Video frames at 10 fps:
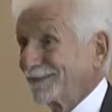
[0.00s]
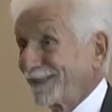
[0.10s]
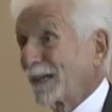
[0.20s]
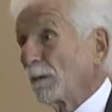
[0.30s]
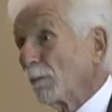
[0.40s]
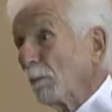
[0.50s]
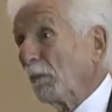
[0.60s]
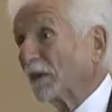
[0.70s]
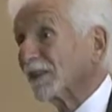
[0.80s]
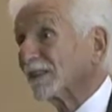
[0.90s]
like
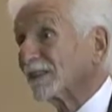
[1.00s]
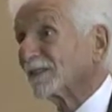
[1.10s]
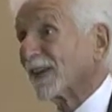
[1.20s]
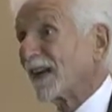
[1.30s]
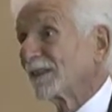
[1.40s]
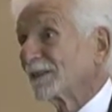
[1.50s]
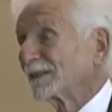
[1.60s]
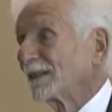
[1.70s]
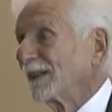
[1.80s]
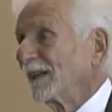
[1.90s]
billions of
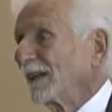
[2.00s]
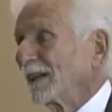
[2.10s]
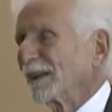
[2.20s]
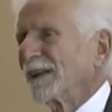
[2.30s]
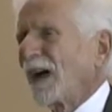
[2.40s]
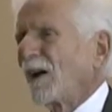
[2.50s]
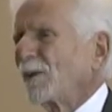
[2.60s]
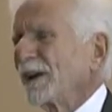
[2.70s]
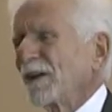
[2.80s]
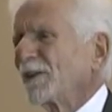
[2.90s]
dollars, and then how
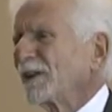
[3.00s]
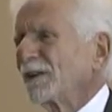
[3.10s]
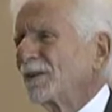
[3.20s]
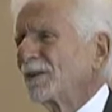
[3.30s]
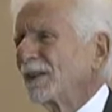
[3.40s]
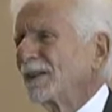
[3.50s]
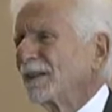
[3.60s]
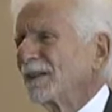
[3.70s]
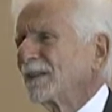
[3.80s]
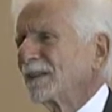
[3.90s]
are we ever going to do
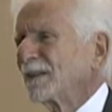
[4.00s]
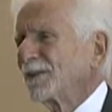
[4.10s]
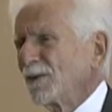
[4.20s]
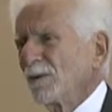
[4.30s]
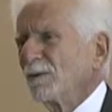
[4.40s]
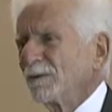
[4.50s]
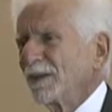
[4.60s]
anything uh, new?